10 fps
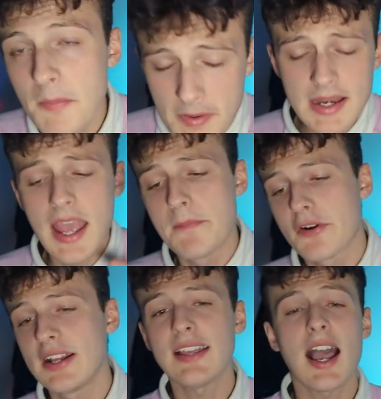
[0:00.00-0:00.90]
Being a
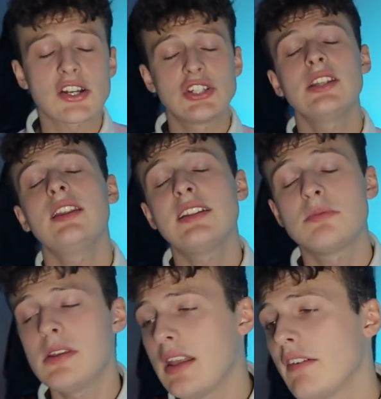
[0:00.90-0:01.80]
hypocrite actually
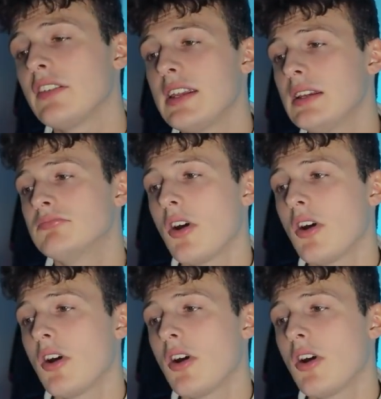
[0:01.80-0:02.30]
leads me lovely